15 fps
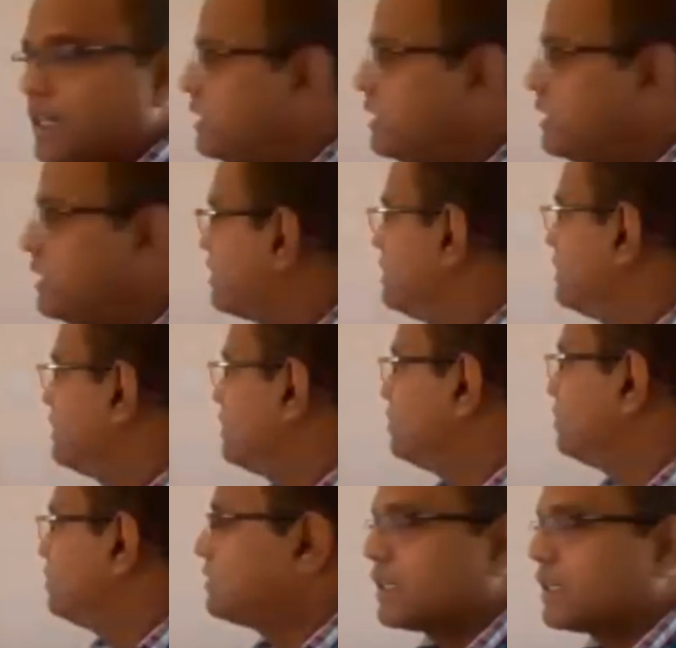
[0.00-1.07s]
cannot
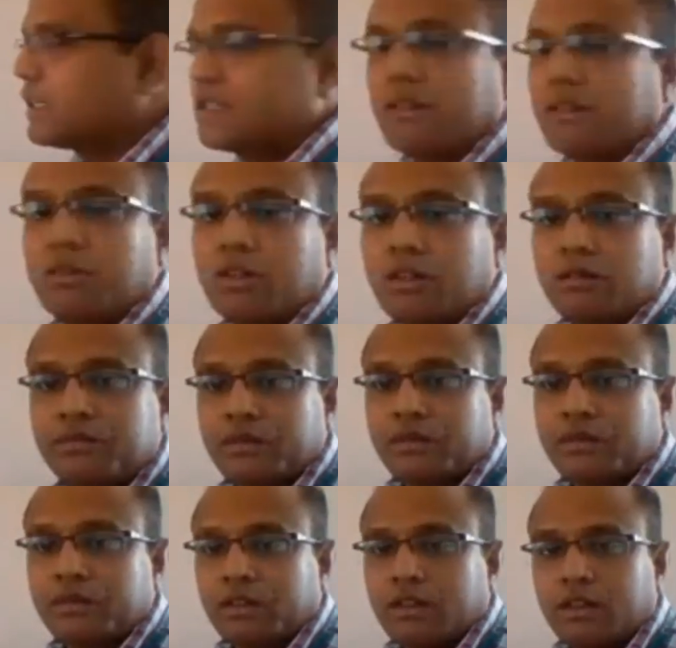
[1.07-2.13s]
use sector model.
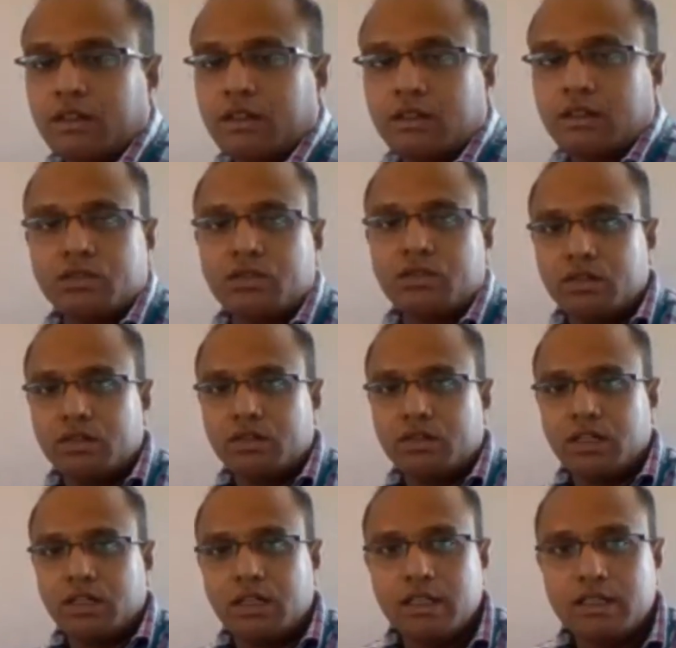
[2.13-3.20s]

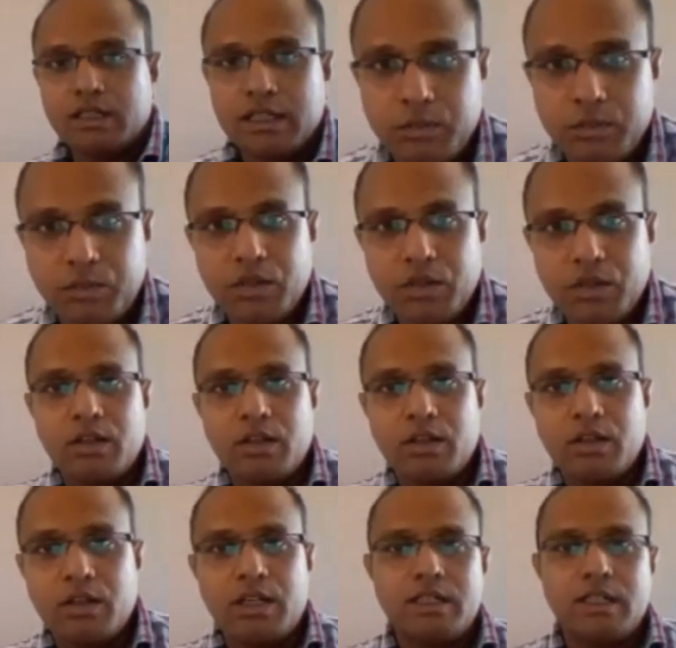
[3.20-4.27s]
So in this example,
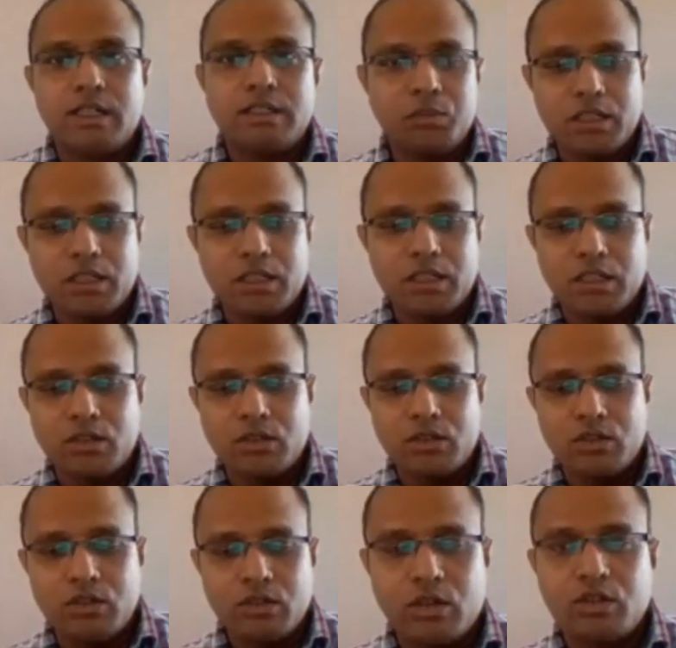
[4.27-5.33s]
disk is subjected
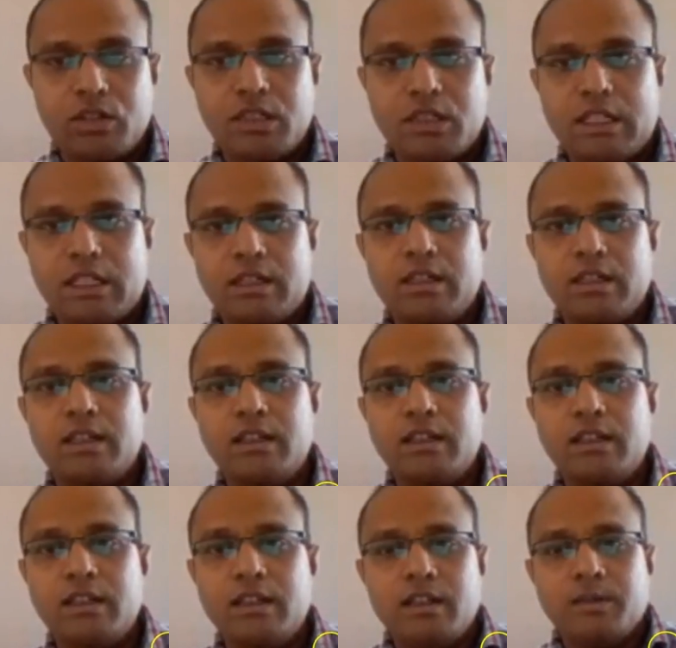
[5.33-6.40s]
to 1000. Generally,
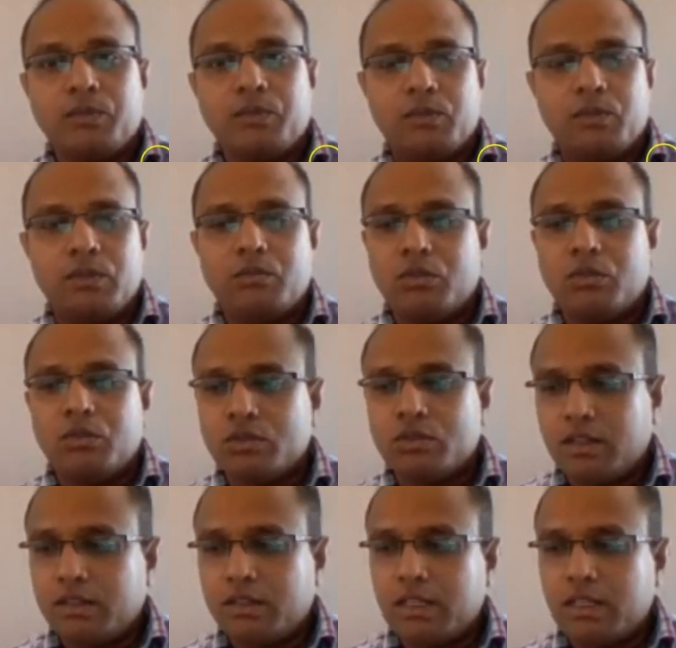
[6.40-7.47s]
most
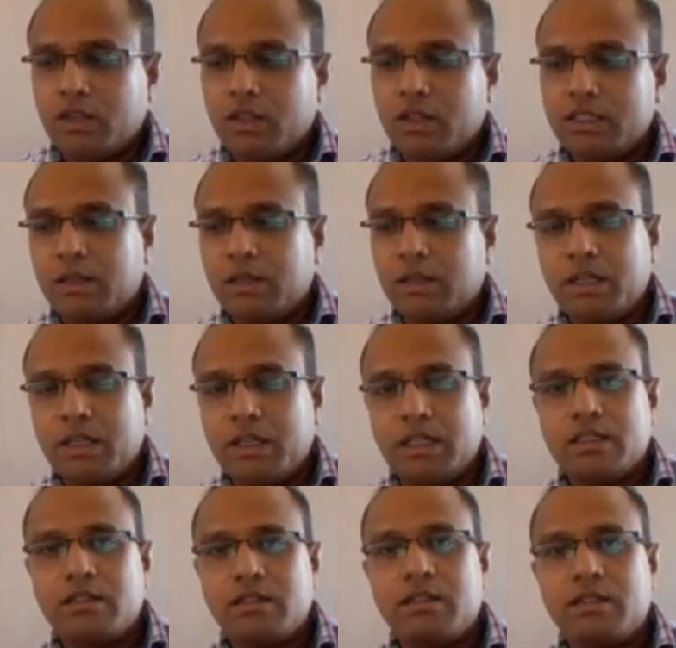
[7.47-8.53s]
of the aero engine
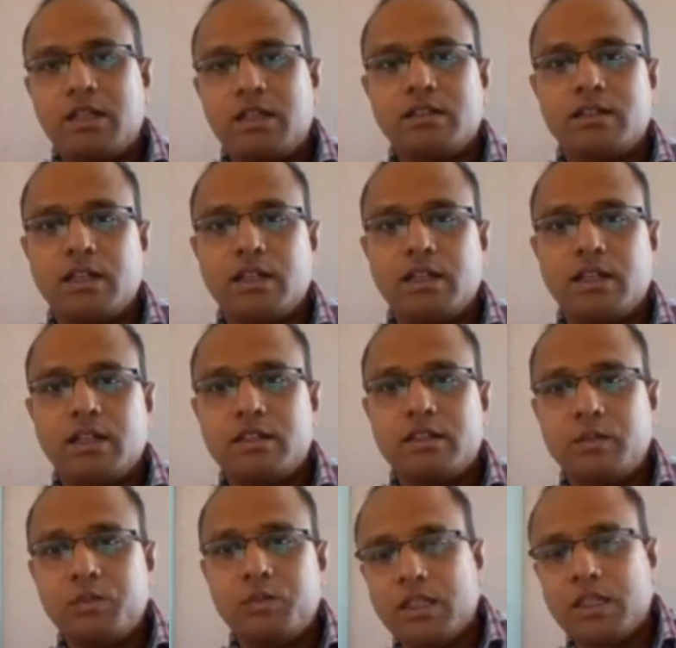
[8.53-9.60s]
applications disks are
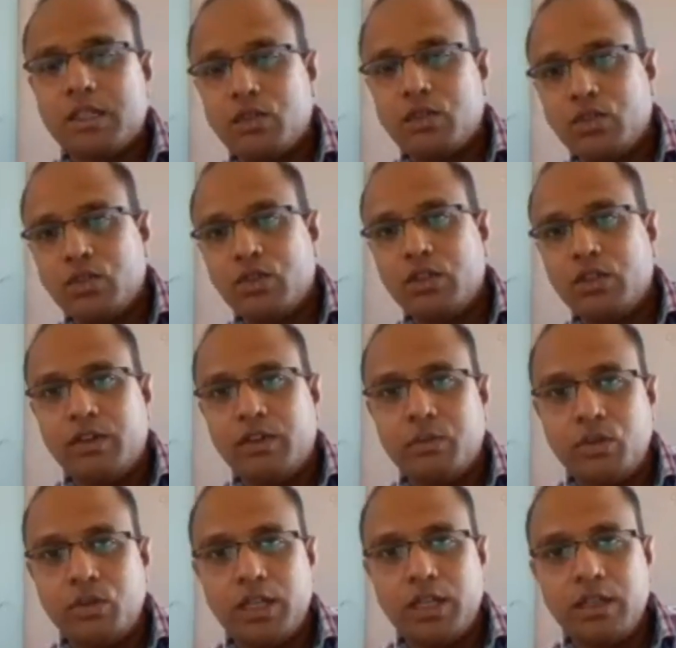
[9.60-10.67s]
subjected to
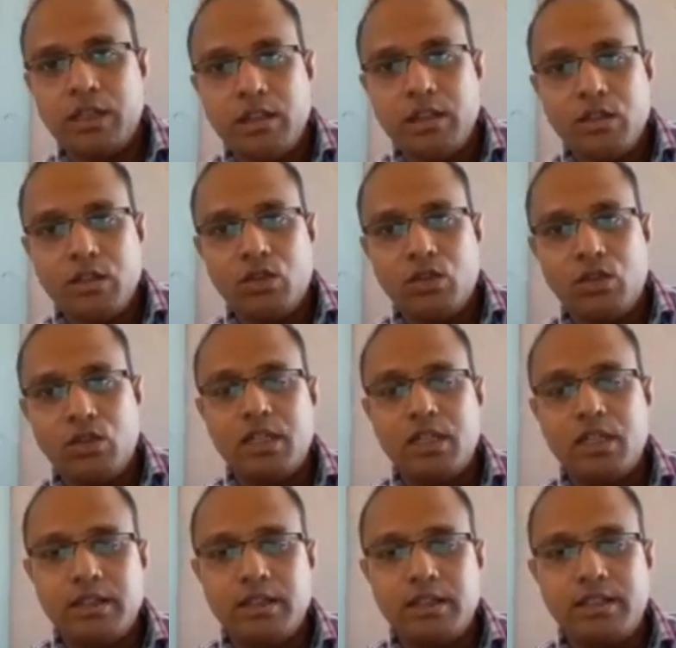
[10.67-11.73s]
uniform loading throughout
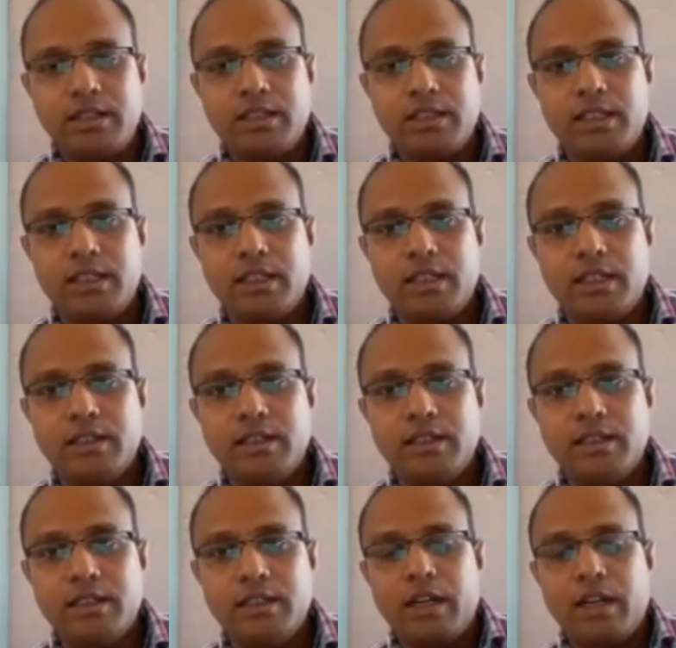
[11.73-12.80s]
the 360 degrees.
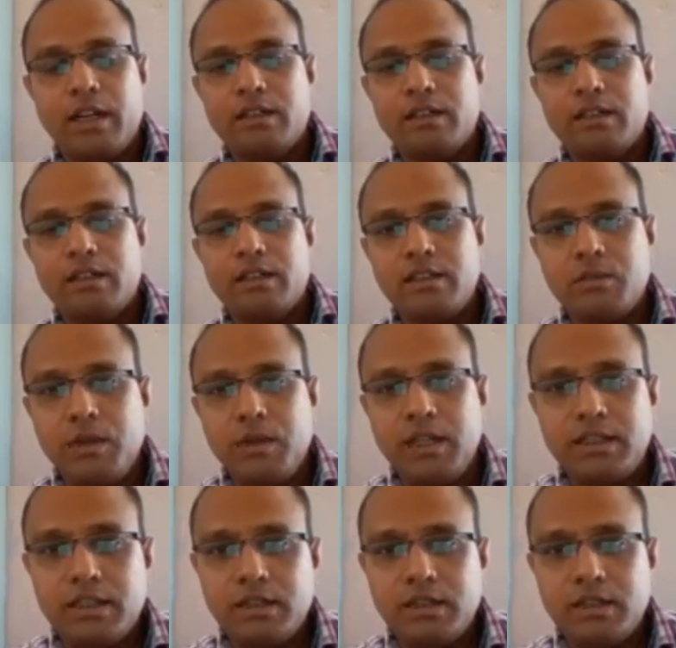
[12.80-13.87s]
And since blades